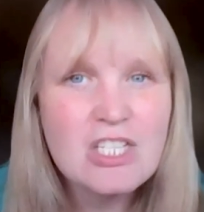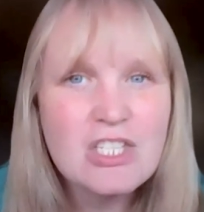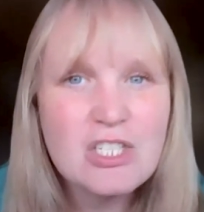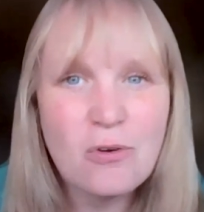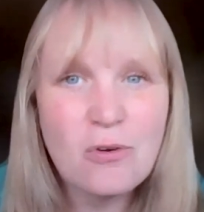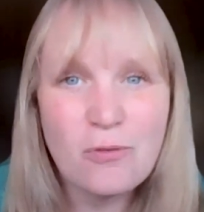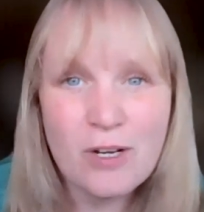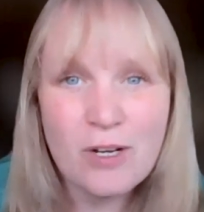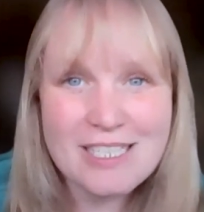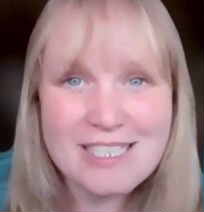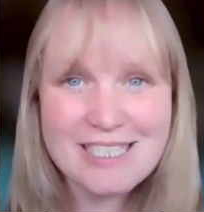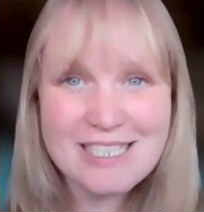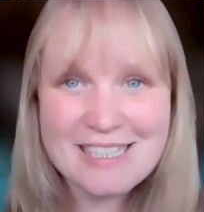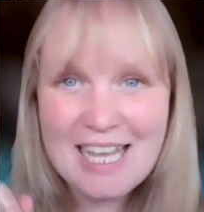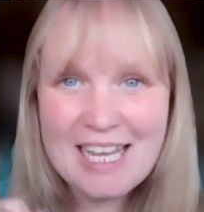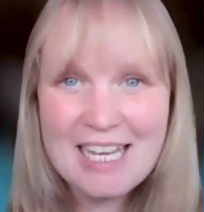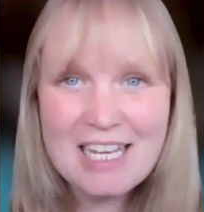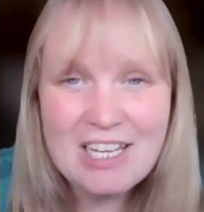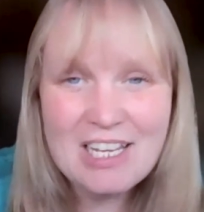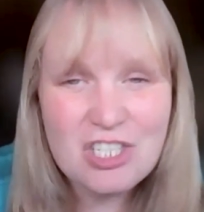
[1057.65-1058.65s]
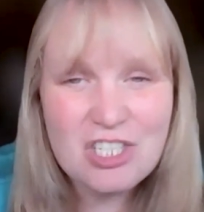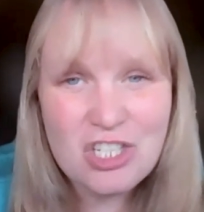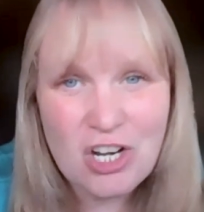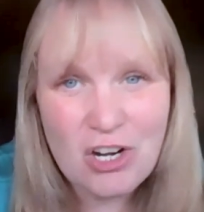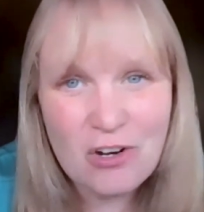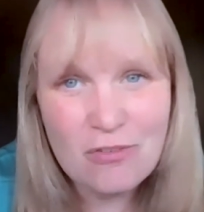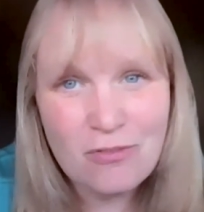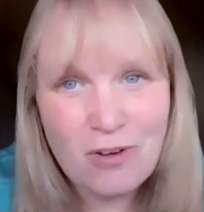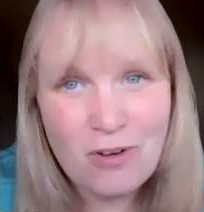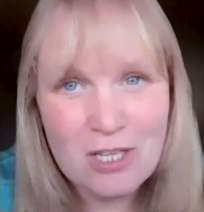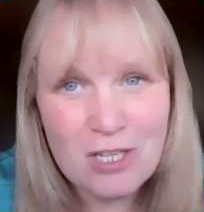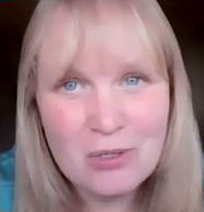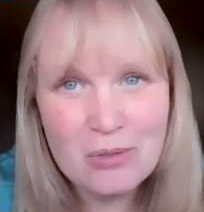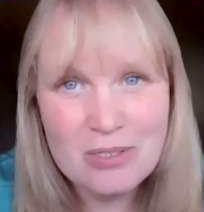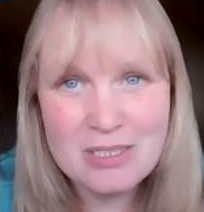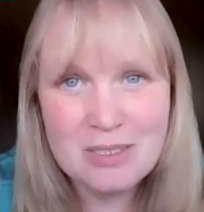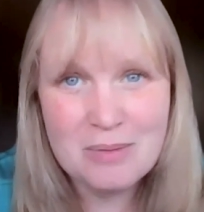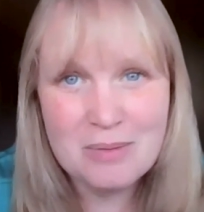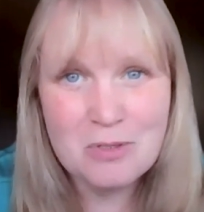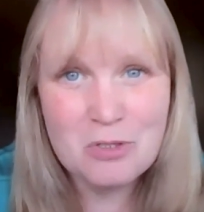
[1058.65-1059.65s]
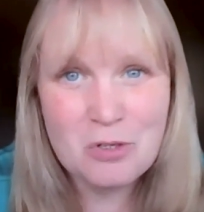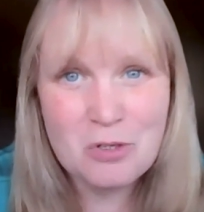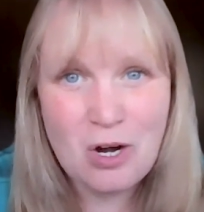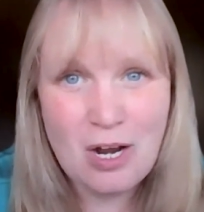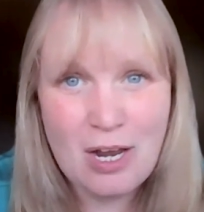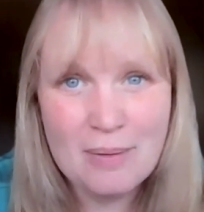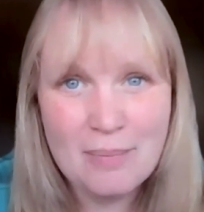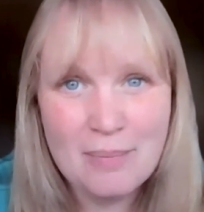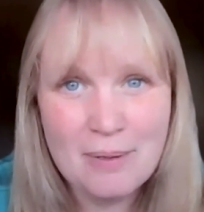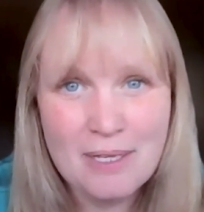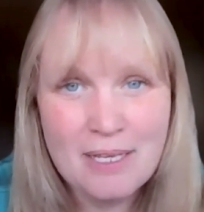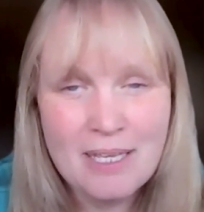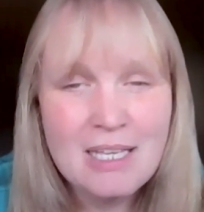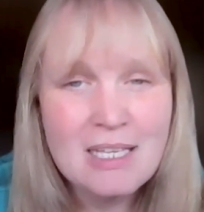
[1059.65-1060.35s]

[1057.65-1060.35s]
don't forget to like, share, follow, and subscribe